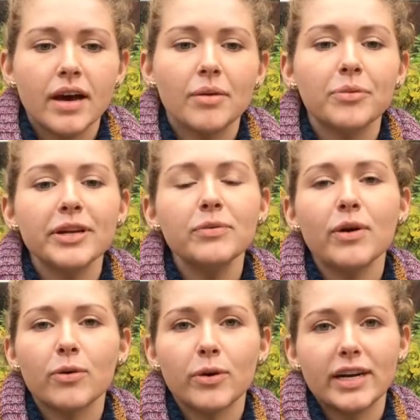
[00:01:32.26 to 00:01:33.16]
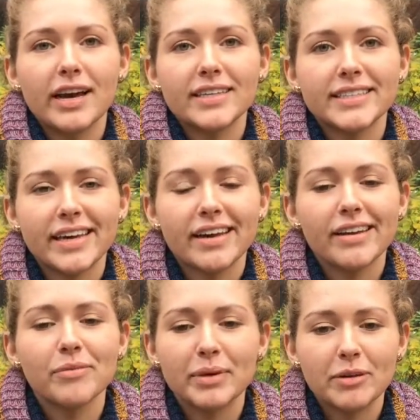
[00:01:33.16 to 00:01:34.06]
I'm pretty well organized
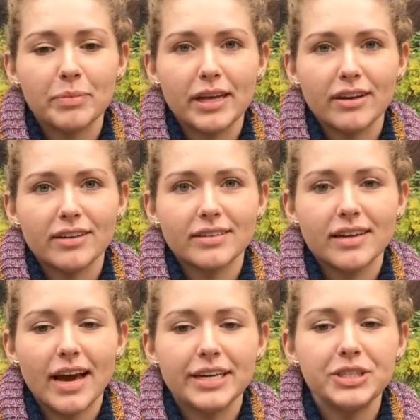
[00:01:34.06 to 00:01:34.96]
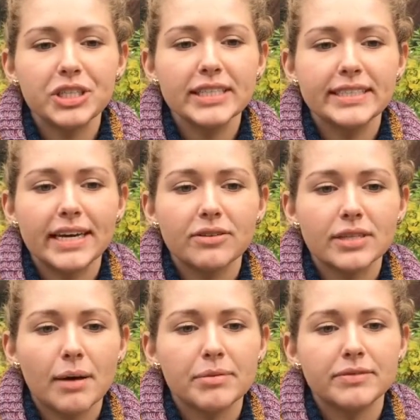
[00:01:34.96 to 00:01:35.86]
and a big planner. I usually stay on
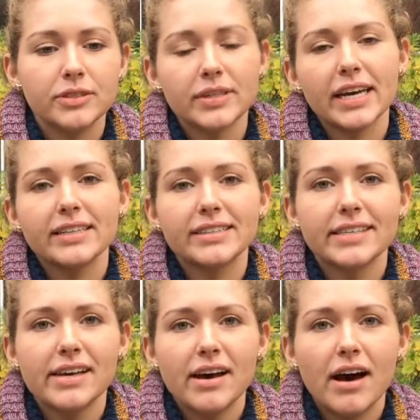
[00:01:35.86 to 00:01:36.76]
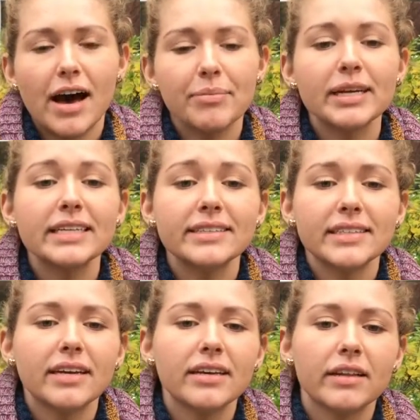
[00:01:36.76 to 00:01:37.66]
top of due dates. I plan to
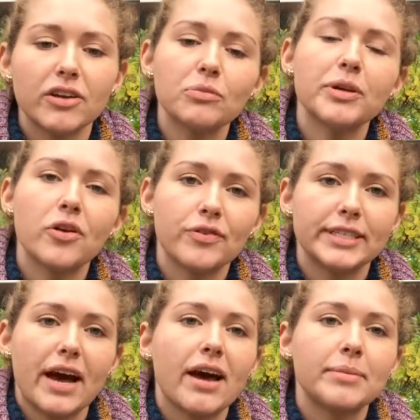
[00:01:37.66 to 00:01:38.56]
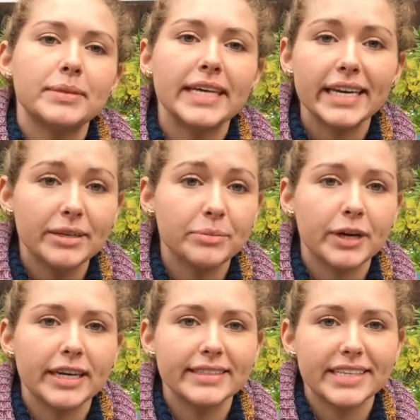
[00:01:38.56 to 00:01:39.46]
study a little bit over time, taking
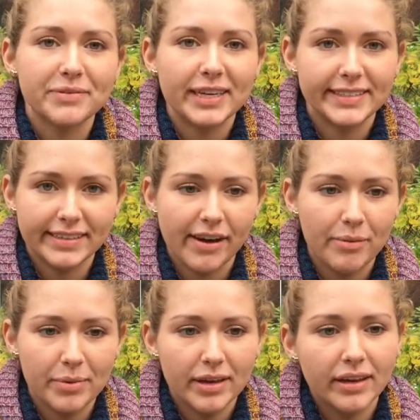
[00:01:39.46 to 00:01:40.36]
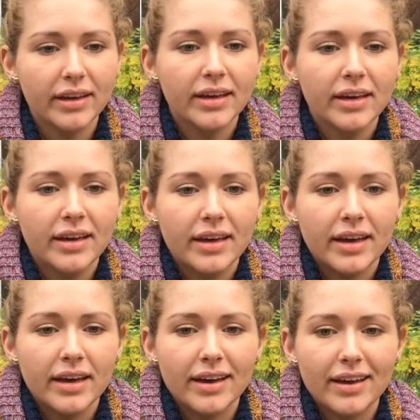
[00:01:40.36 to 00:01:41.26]
breaks and resting up,
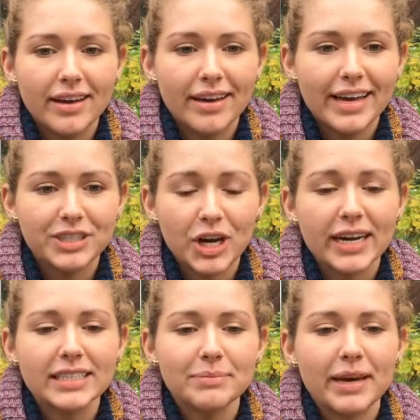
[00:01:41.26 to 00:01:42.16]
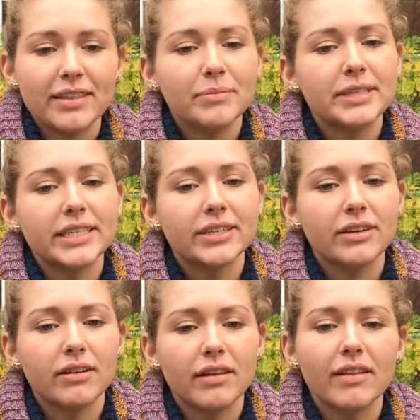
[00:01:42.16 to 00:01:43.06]
and trying to make the
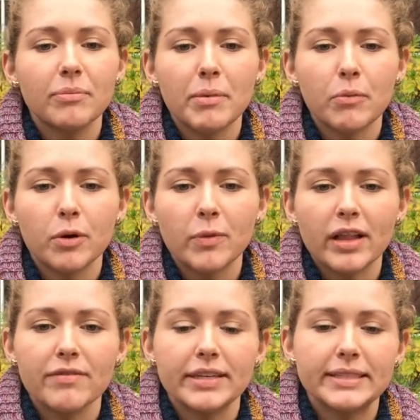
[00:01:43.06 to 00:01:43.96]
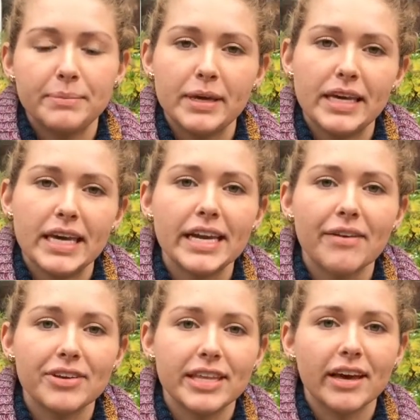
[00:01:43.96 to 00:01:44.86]
material a little bit more relevant to me and
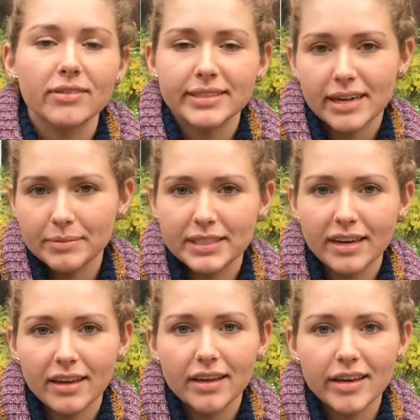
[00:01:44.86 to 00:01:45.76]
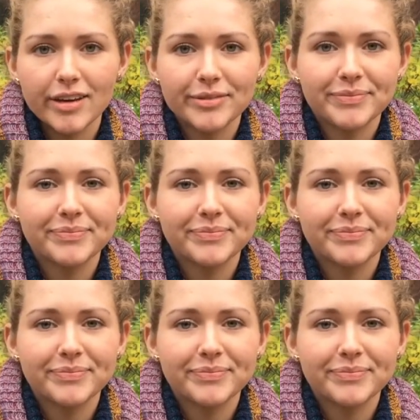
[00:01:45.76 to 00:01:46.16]
everything else that I'm studying here.